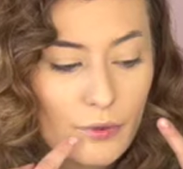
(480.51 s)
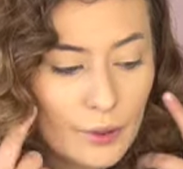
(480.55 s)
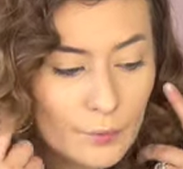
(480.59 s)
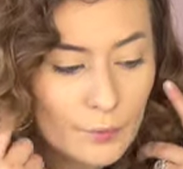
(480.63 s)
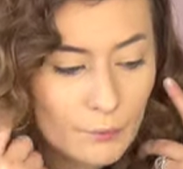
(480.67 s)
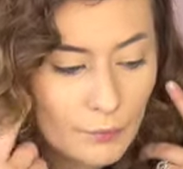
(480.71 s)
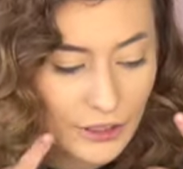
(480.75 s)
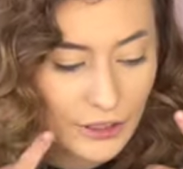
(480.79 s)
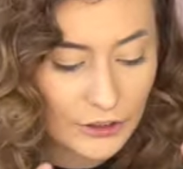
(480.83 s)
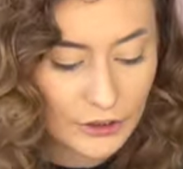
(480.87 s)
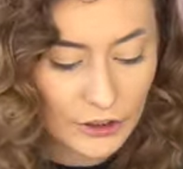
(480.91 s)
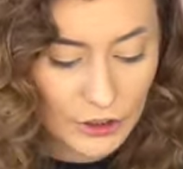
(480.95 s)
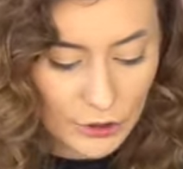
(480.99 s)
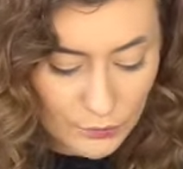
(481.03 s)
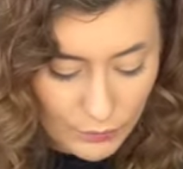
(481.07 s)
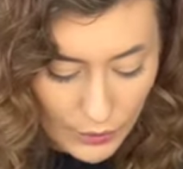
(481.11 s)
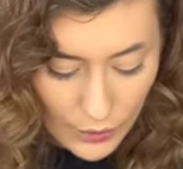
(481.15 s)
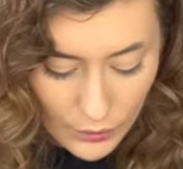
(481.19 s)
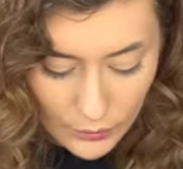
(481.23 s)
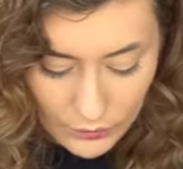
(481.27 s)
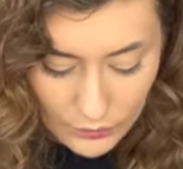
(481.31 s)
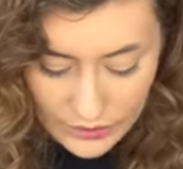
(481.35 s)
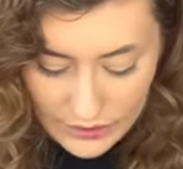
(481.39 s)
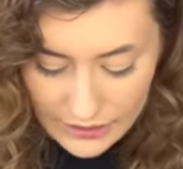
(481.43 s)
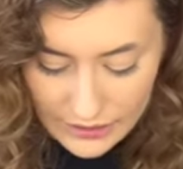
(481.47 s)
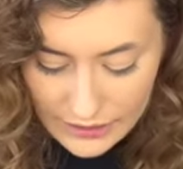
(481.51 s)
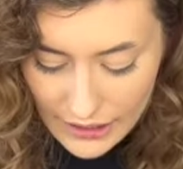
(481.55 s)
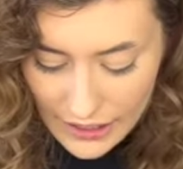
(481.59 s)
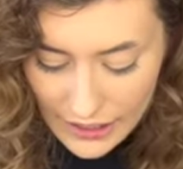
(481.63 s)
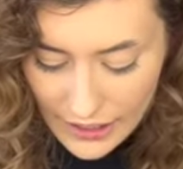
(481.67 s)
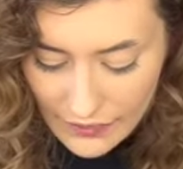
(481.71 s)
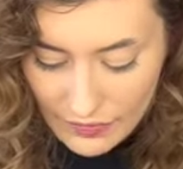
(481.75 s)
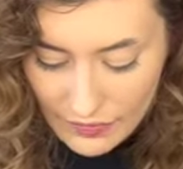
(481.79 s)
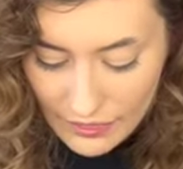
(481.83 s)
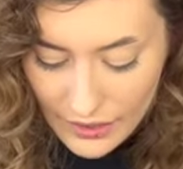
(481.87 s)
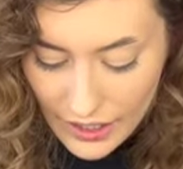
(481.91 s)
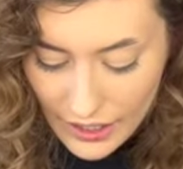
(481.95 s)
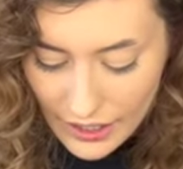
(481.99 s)
in my cheekbones,
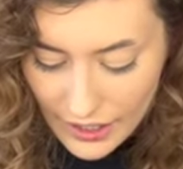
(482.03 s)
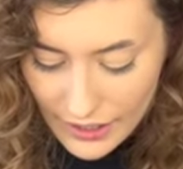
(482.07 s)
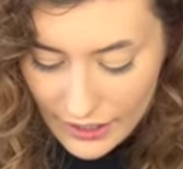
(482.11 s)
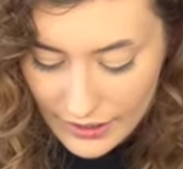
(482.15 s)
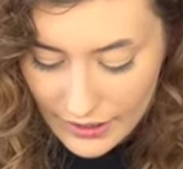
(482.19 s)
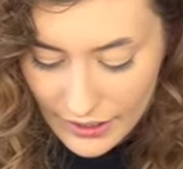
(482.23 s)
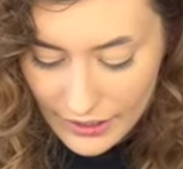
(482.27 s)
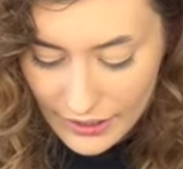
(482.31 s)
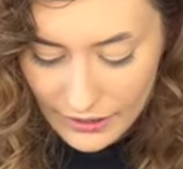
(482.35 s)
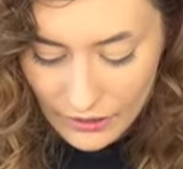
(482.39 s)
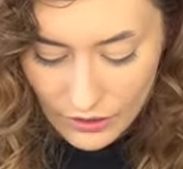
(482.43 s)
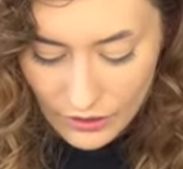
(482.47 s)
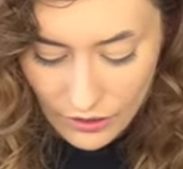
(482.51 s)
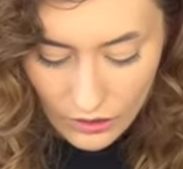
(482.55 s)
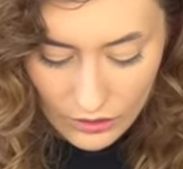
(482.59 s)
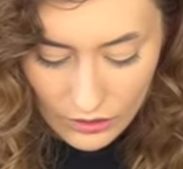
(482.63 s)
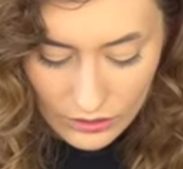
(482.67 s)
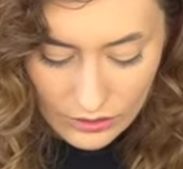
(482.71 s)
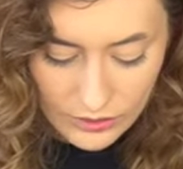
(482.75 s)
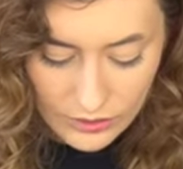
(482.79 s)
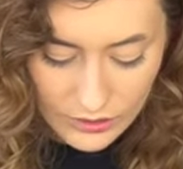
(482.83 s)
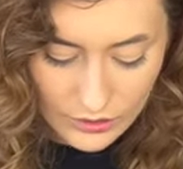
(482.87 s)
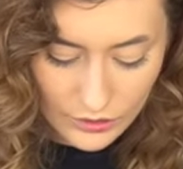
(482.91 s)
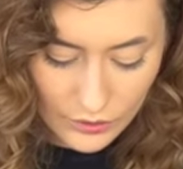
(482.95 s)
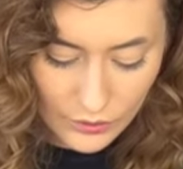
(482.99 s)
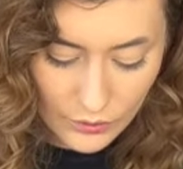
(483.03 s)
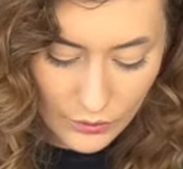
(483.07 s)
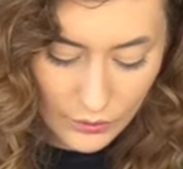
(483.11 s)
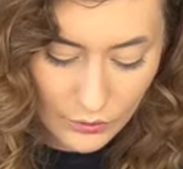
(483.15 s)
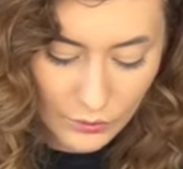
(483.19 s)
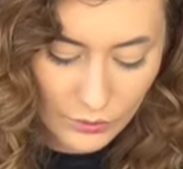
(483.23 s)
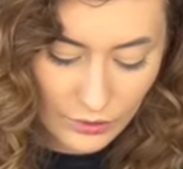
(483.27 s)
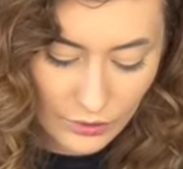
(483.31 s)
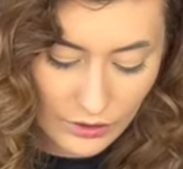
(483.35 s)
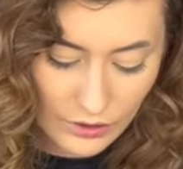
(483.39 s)
and then I also